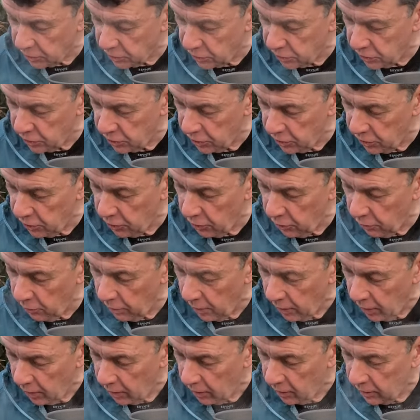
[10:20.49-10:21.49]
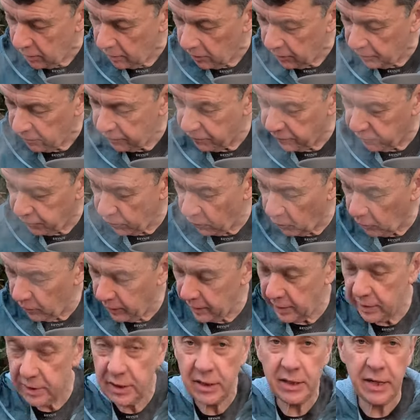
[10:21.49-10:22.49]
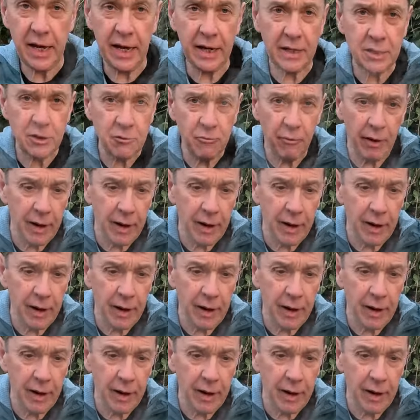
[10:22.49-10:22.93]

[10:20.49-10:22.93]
2:46.